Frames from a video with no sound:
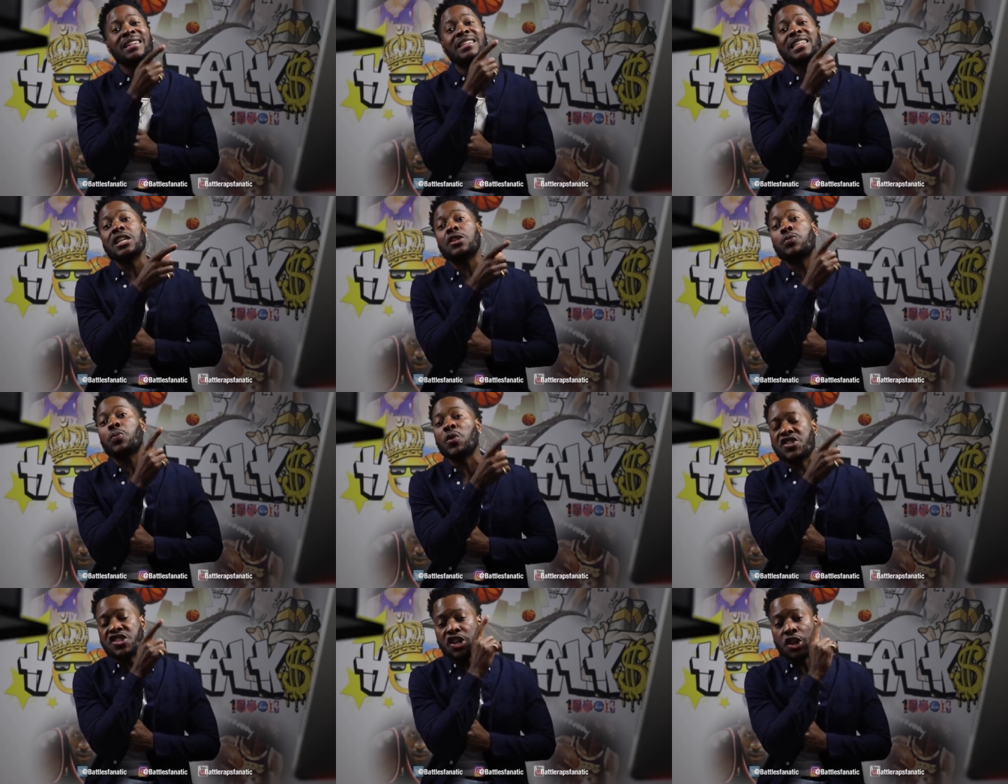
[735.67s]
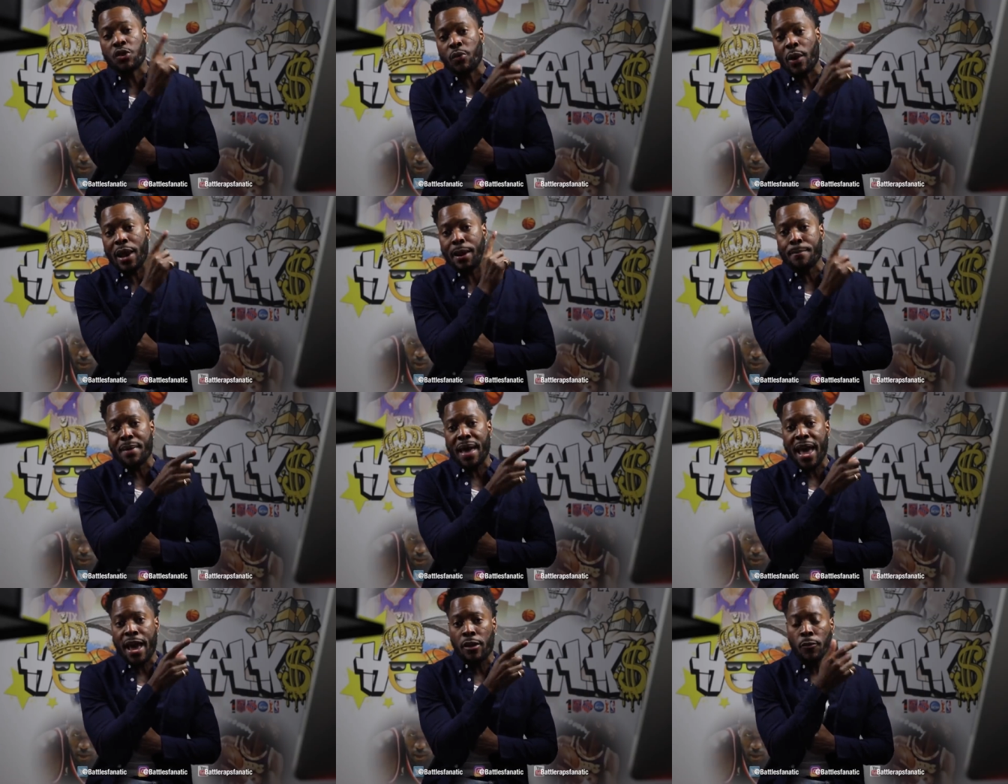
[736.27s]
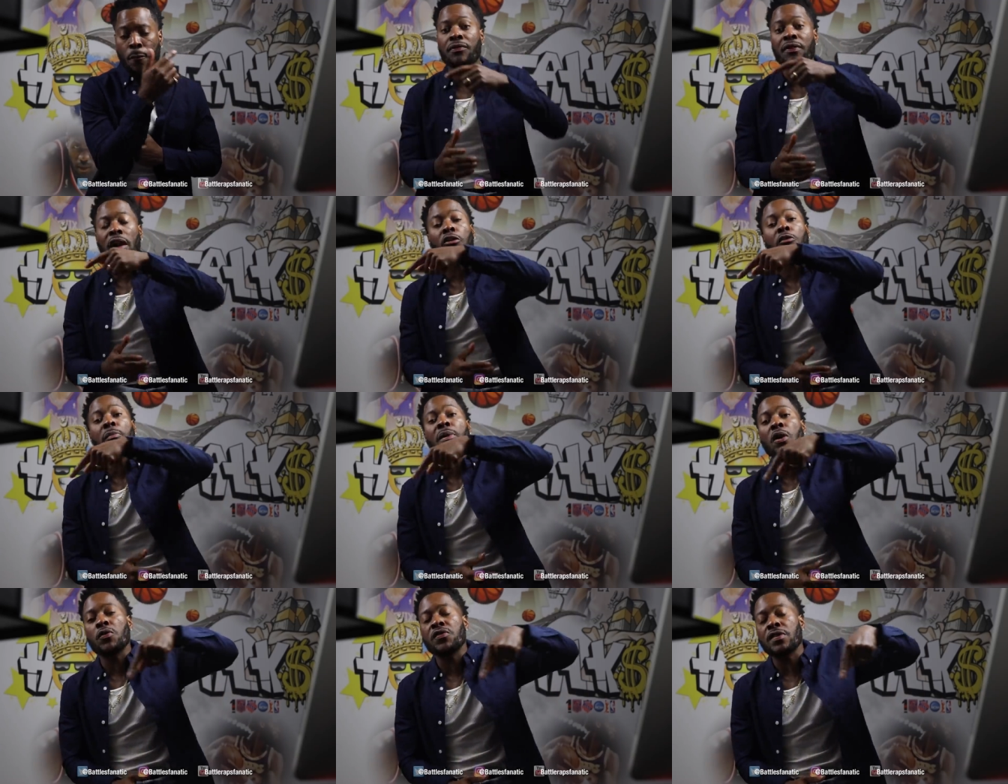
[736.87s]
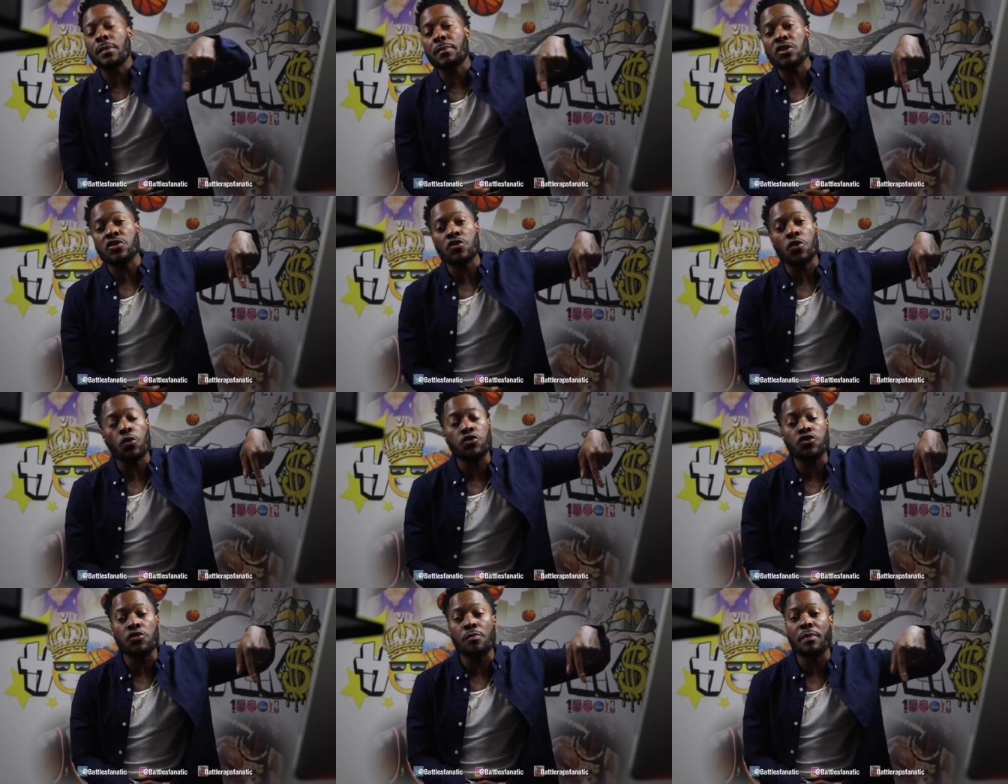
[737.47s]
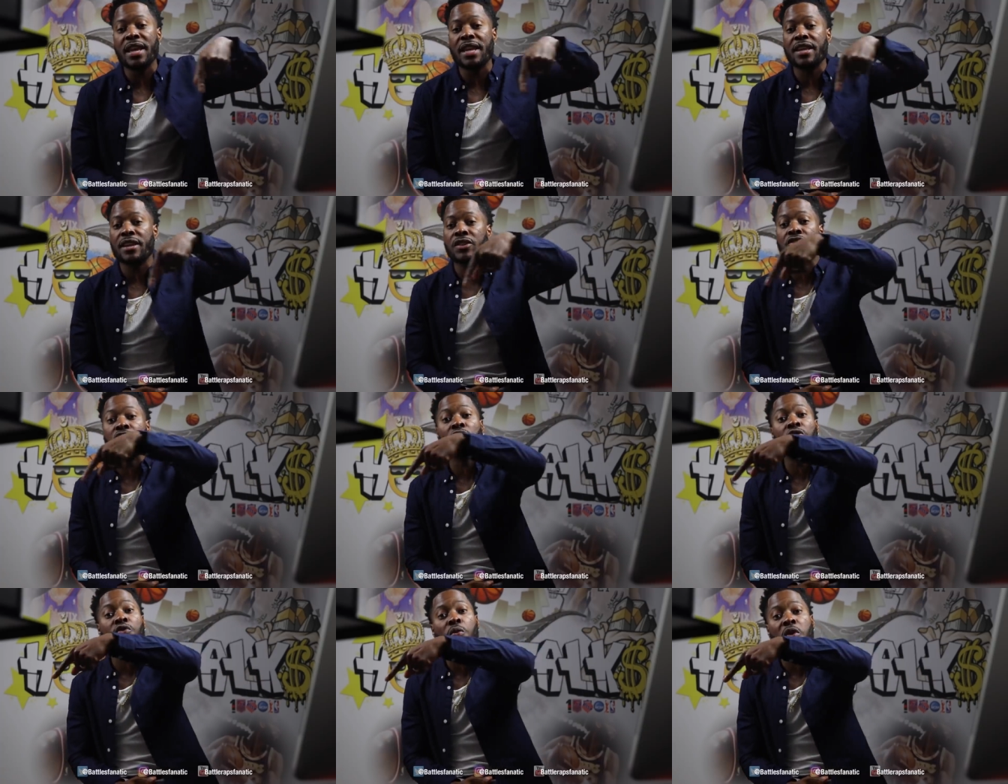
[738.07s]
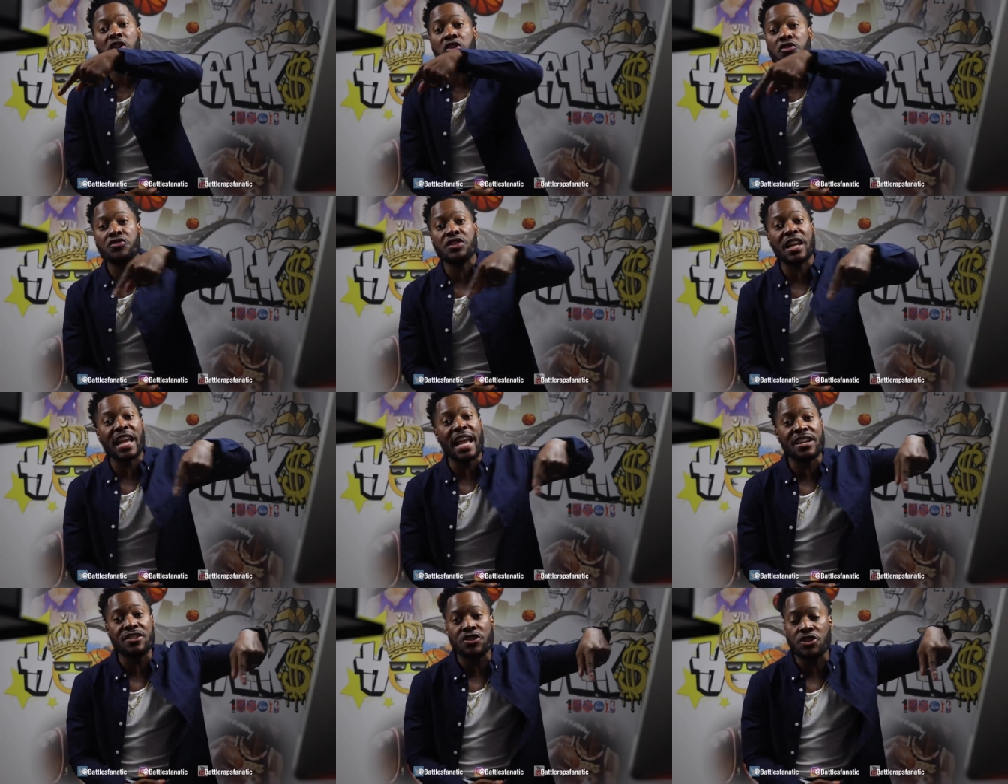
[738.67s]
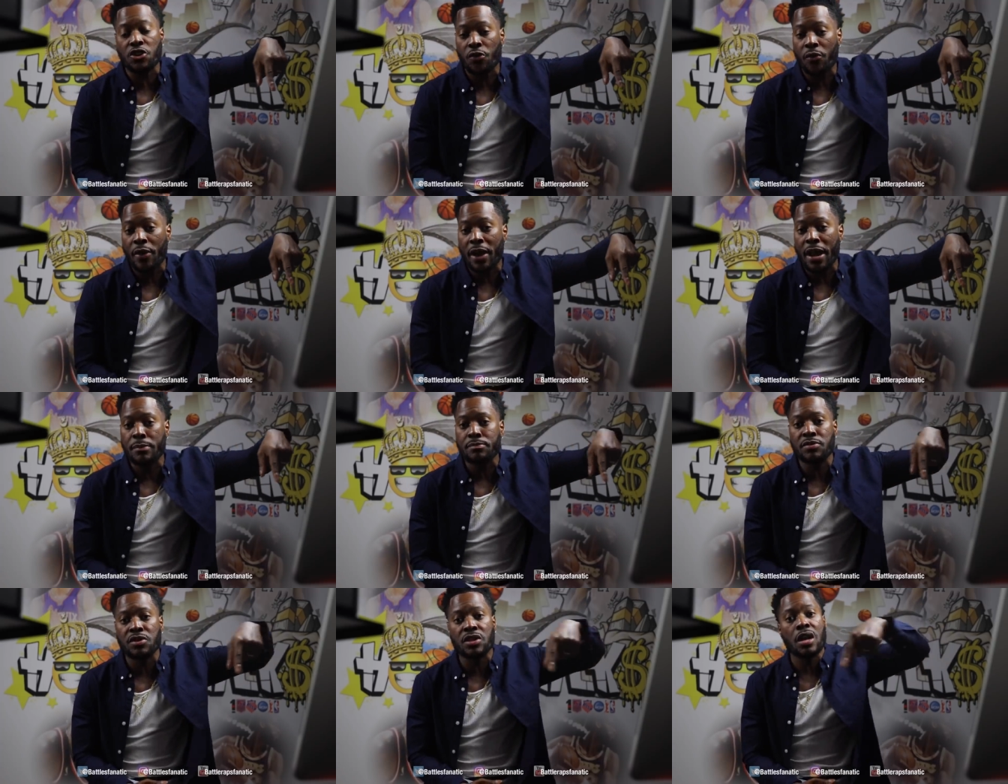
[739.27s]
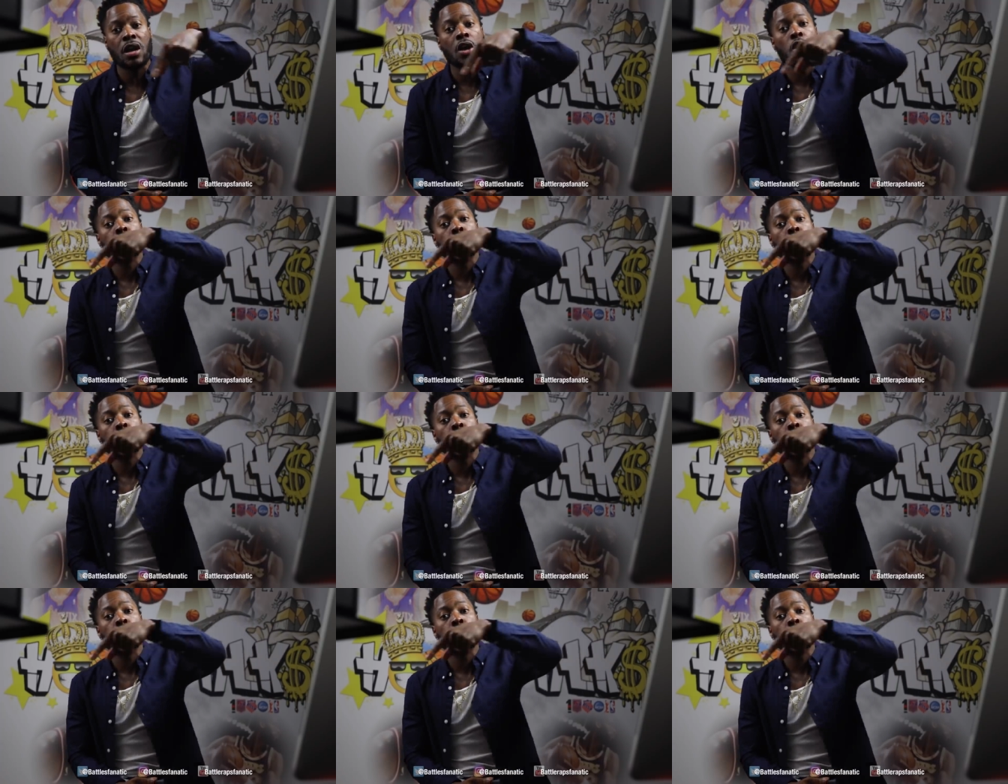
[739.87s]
This was a great battle. Follow me on some of the social medias, the Twitters, the Instagrams.